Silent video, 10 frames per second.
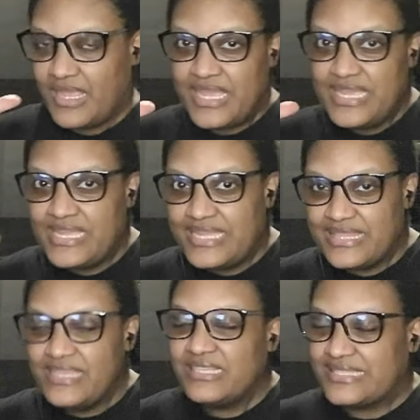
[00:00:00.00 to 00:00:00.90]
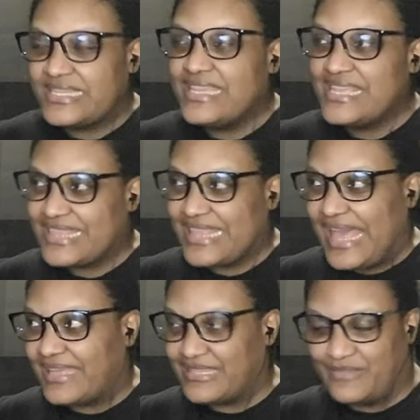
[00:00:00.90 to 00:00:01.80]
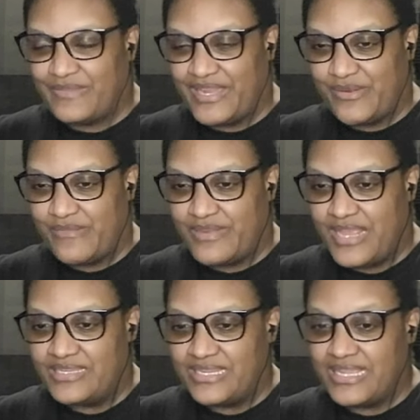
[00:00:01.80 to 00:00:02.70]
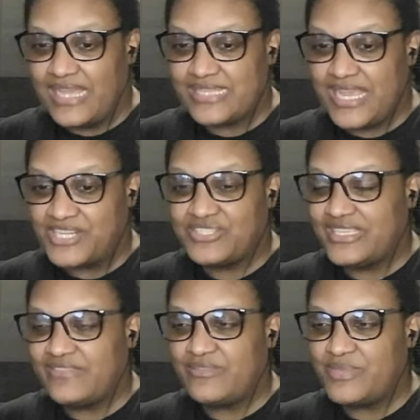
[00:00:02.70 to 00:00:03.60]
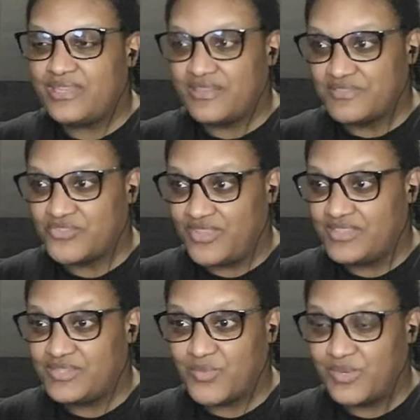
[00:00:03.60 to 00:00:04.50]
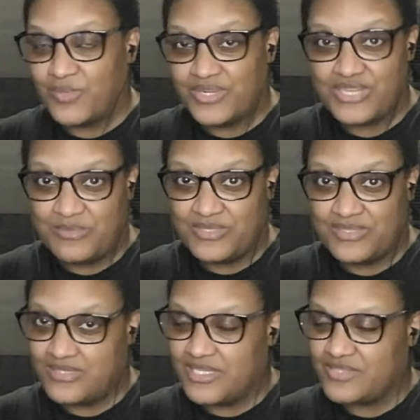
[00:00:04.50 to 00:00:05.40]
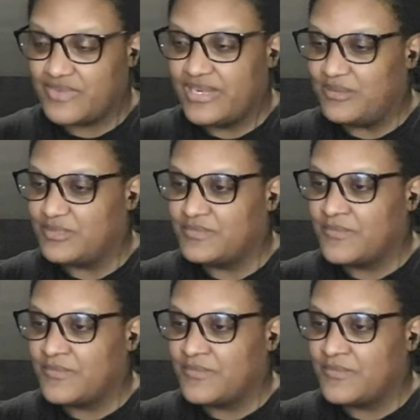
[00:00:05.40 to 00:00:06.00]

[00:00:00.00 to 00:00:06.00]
it seeing that cliffhanger of an ending has actually given me enough strength to want to watch episode 6 right now.